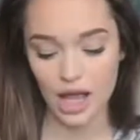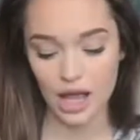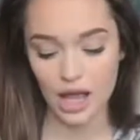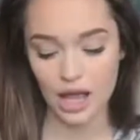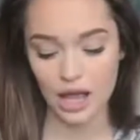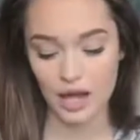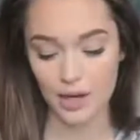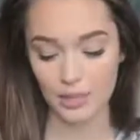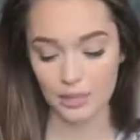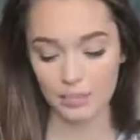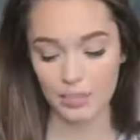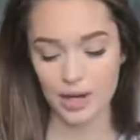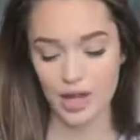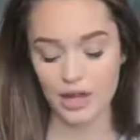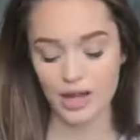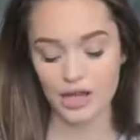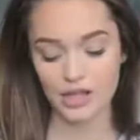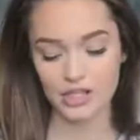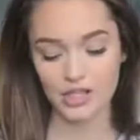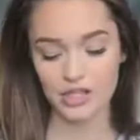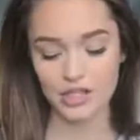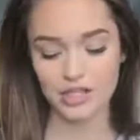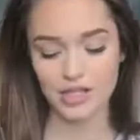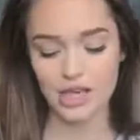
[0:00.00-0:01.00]
And I
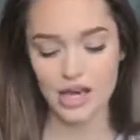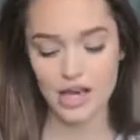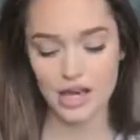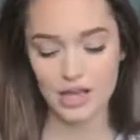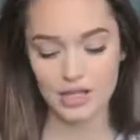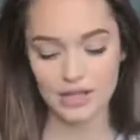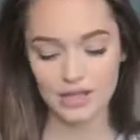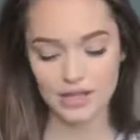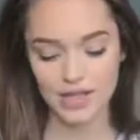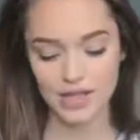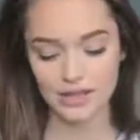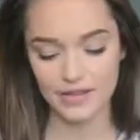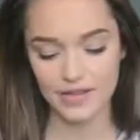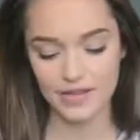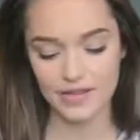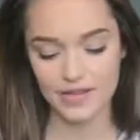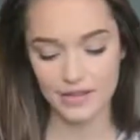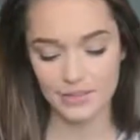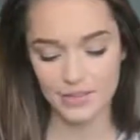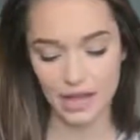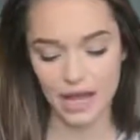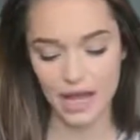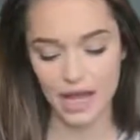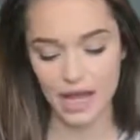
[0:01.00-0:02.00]
just seen this
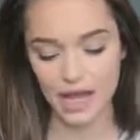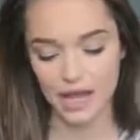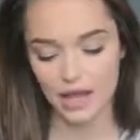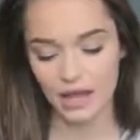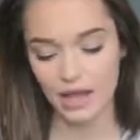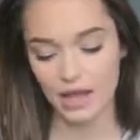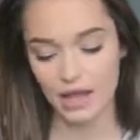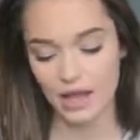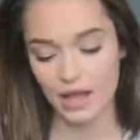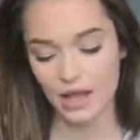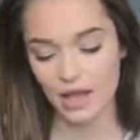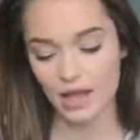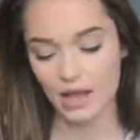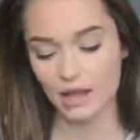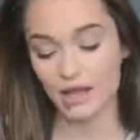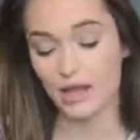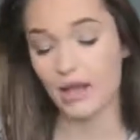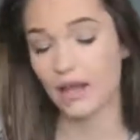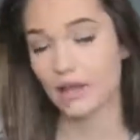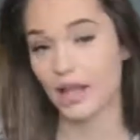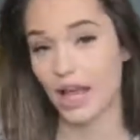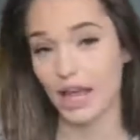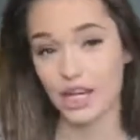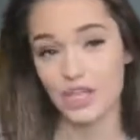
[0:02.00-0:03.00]
in my
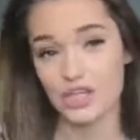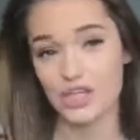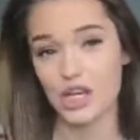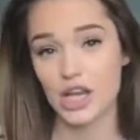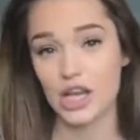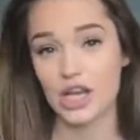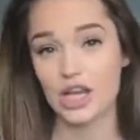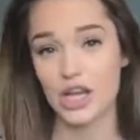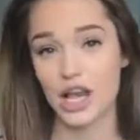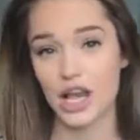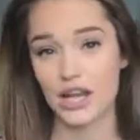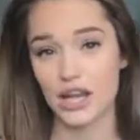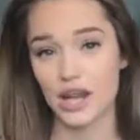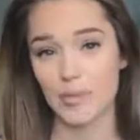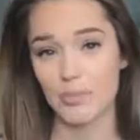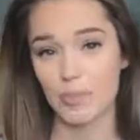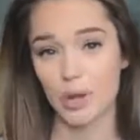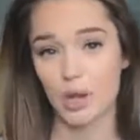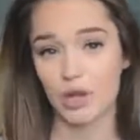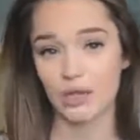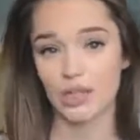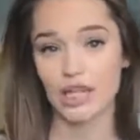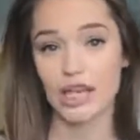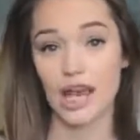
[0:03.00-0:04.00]
collection, and I
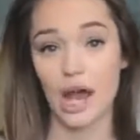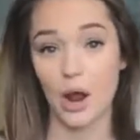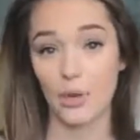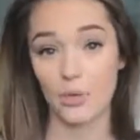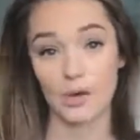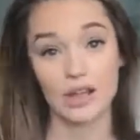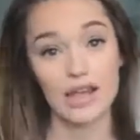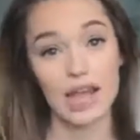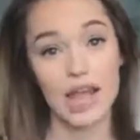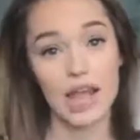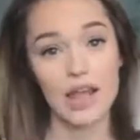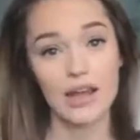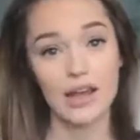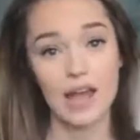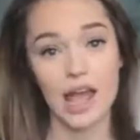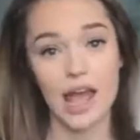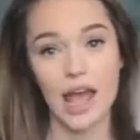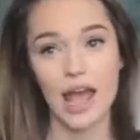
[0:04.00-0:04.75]
pulled it out again,